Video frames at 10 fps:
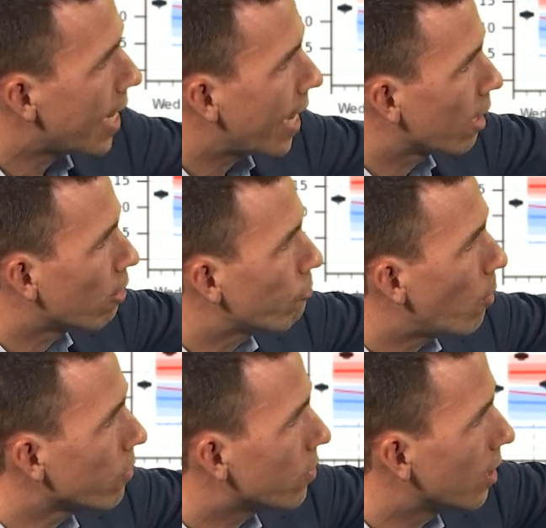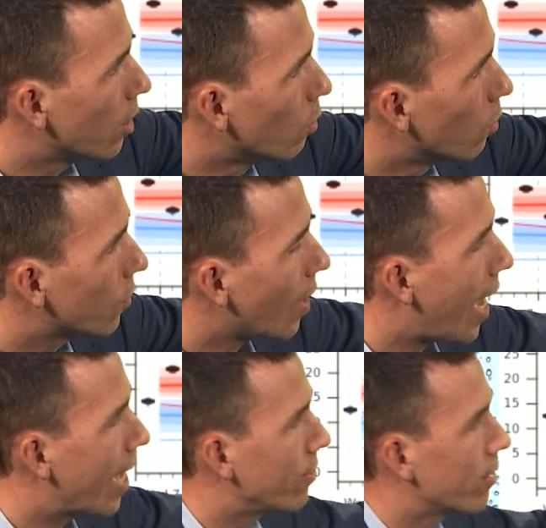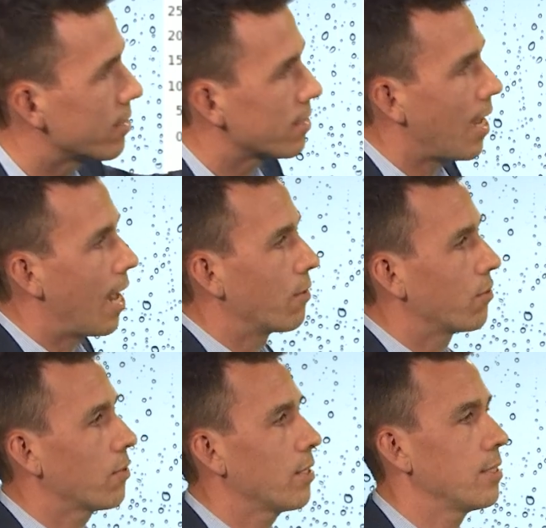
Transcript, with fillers: tail off both in the north and the south.